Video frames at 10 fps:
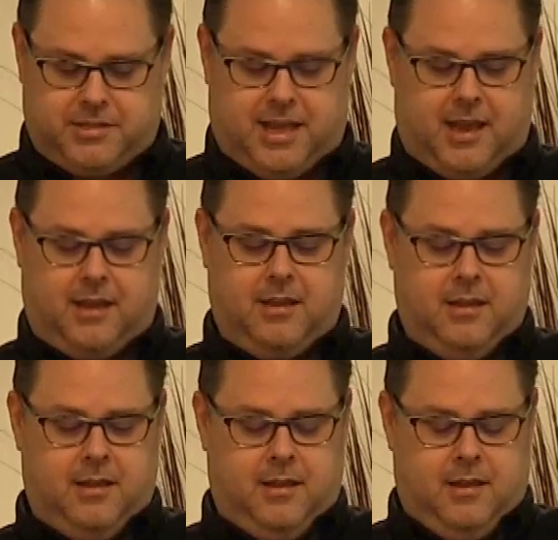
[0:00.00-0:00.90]
was saying,
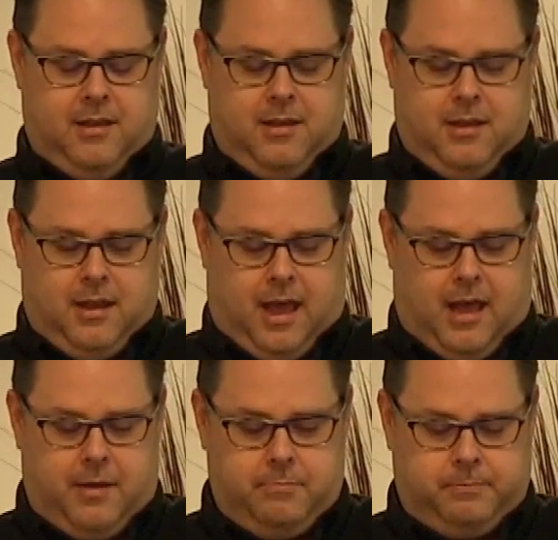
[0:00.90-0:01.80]

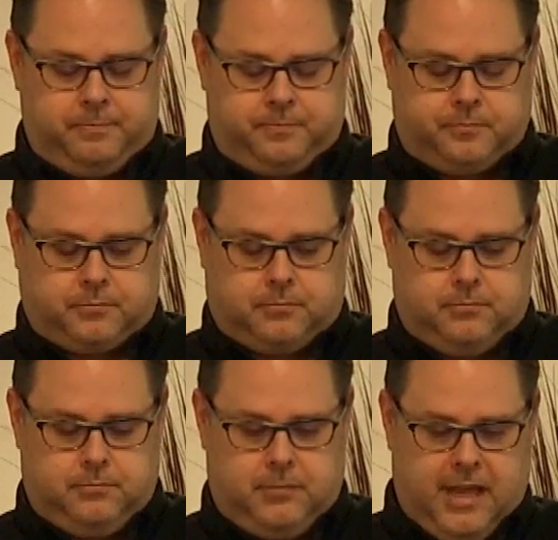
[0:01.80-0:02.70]
um,
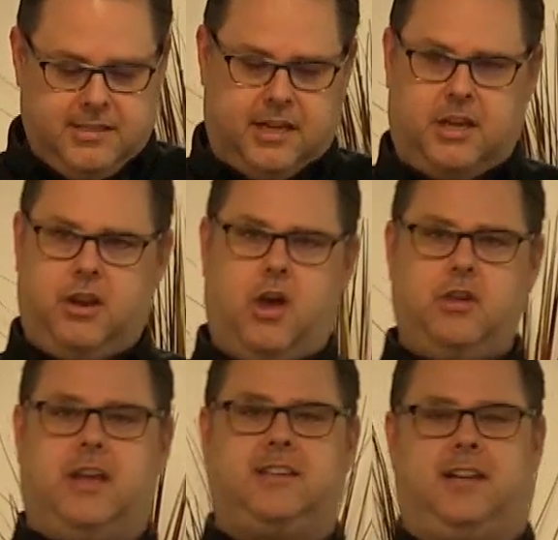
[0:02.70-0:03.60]
he's like, you know,
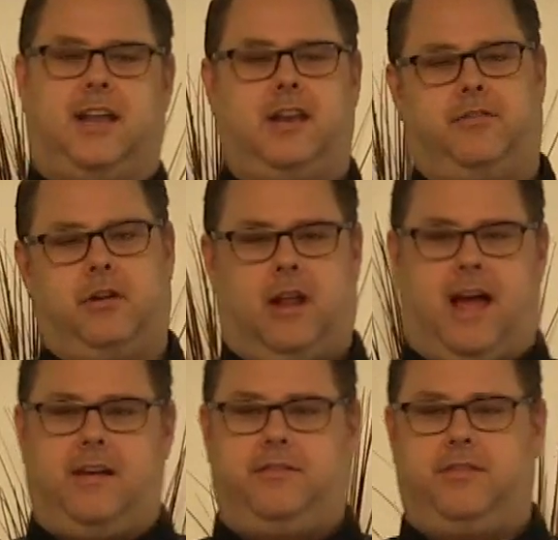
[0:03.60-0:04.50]
you get to the end of your
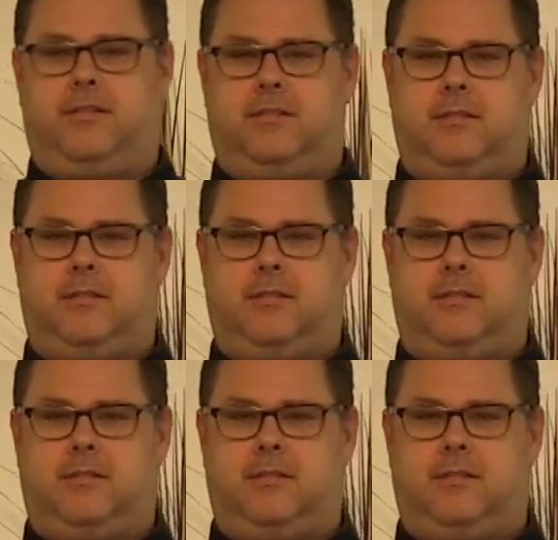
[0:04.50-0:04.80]
life,